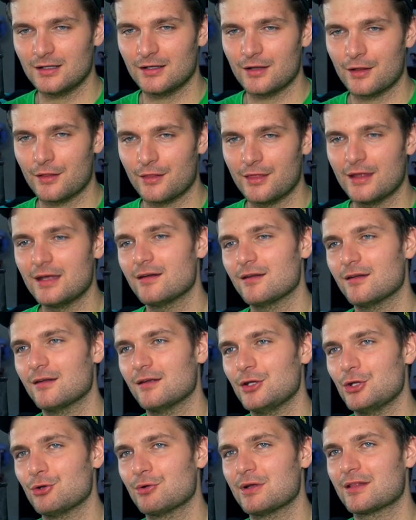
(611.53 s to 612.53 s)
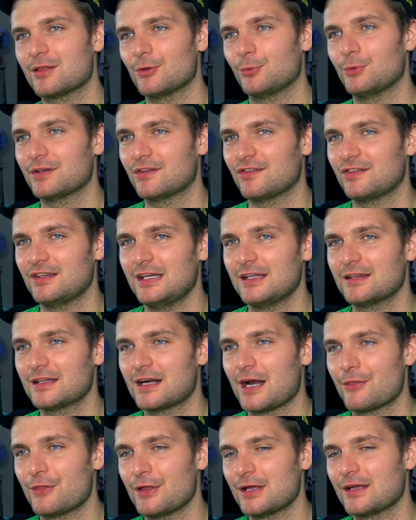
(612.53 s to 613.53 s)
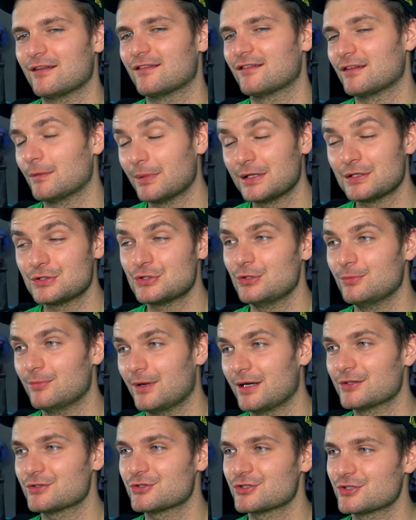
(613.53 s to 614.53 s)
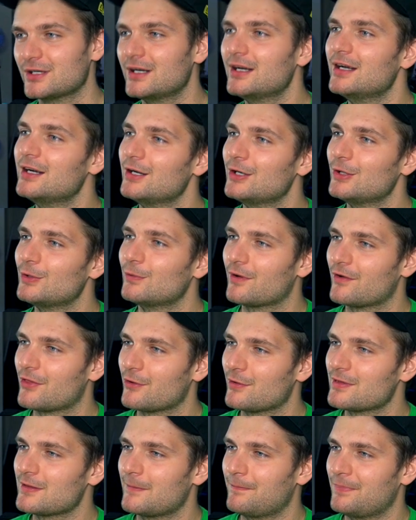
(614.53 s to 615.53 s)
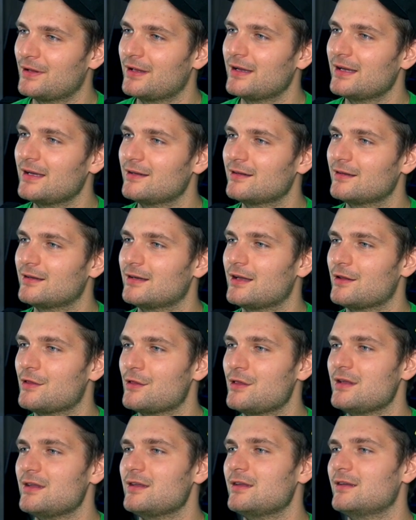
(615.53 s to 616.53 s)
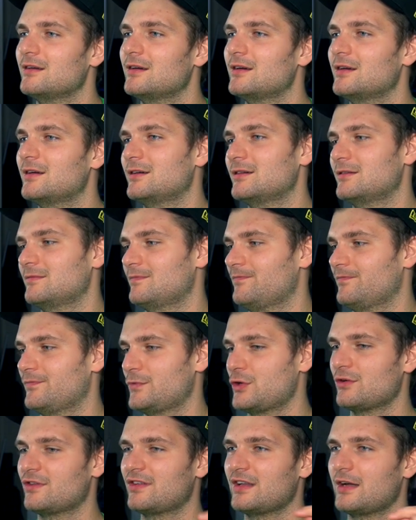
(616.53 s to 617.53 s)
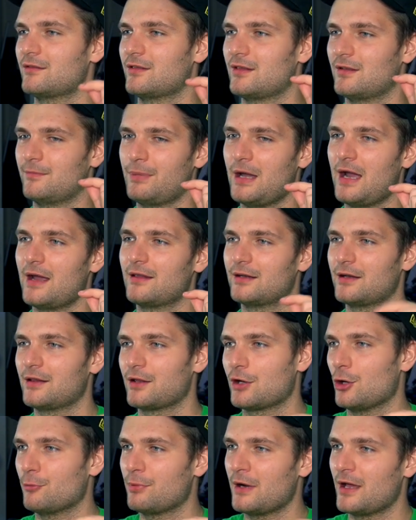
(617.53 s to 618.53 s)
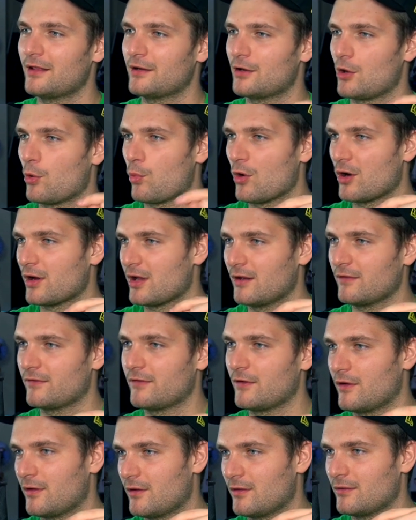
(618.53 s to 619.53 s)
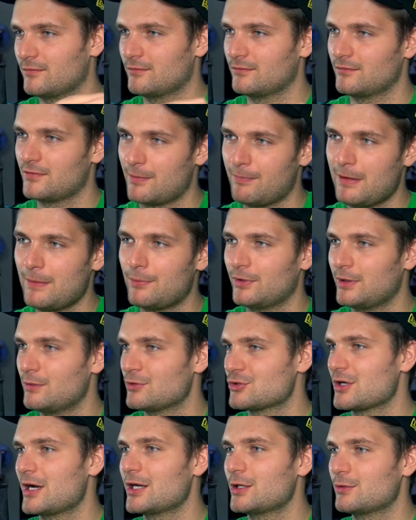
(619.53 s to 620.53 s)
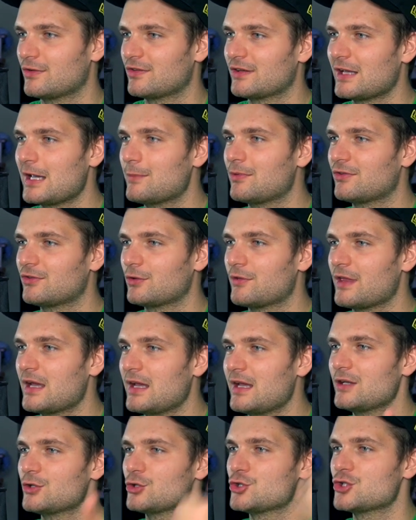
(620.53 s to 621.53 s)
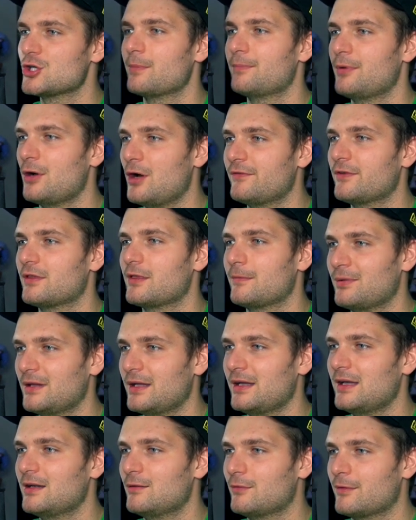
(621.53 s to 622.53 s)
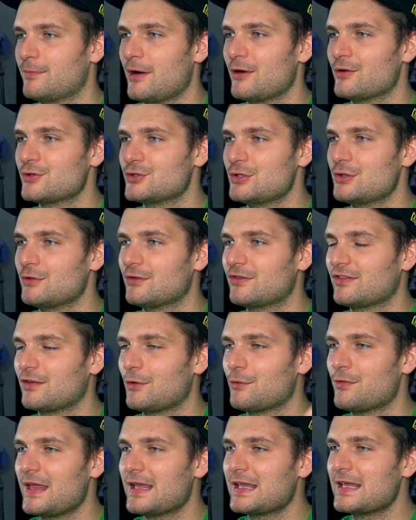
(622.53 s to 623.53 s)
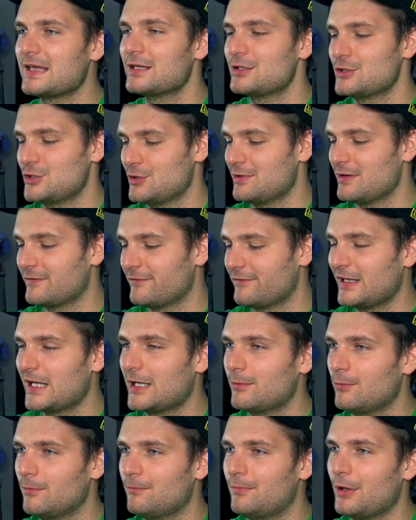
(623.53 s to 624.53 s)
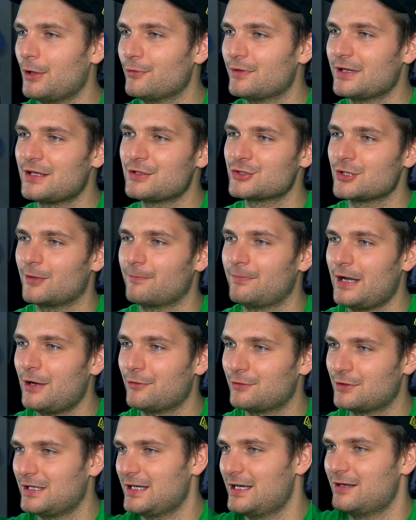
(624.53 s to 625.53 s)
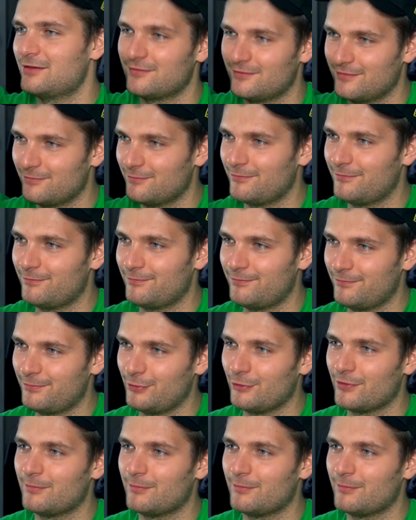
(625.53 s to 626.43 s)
then you get the one scene that I think is a bit too much, where they're in the plane and turns out the pilot and the co-pilot are working for the people he was trying to escape, so they jump off of the plane with parachutes, so they get into an inflatable boat and jump out and pull the